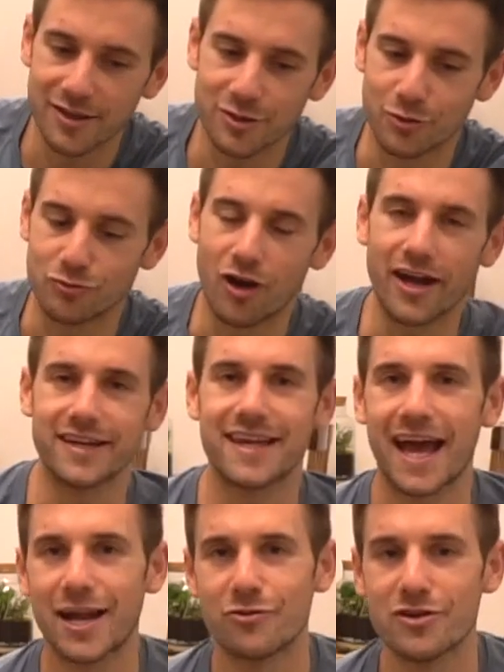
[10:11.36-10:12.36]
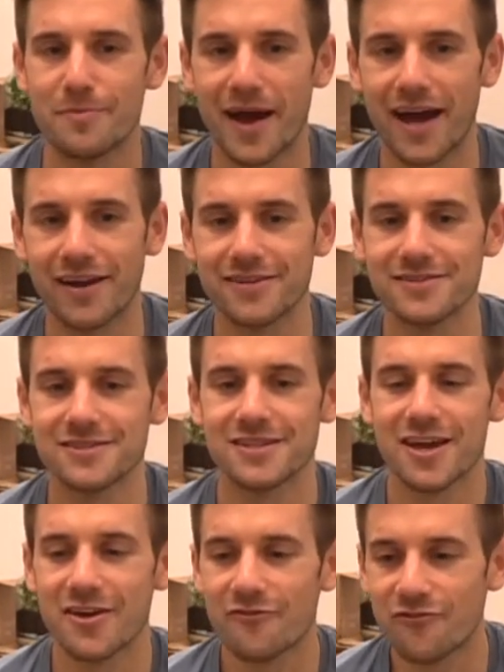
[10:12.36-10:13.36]
the right calorie
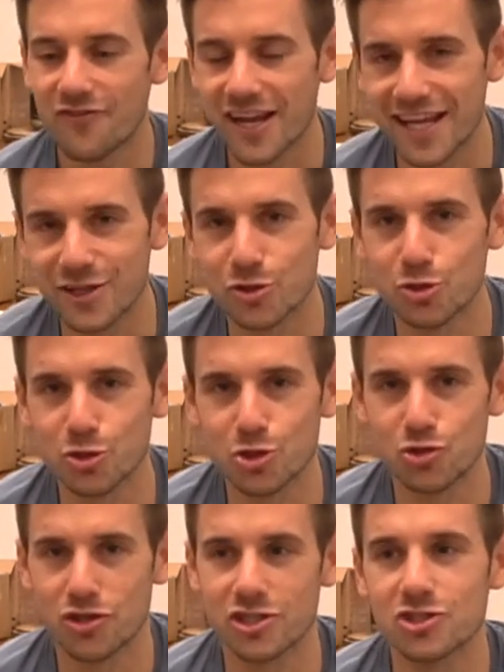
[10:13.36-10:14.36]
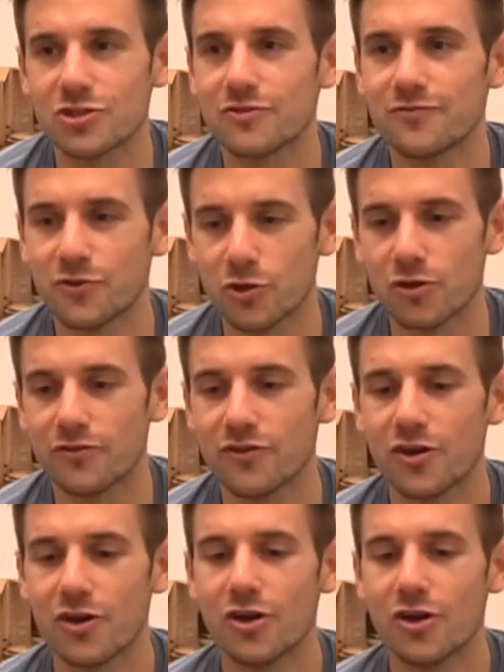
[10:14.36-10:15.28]
balance, filling your nutrition full of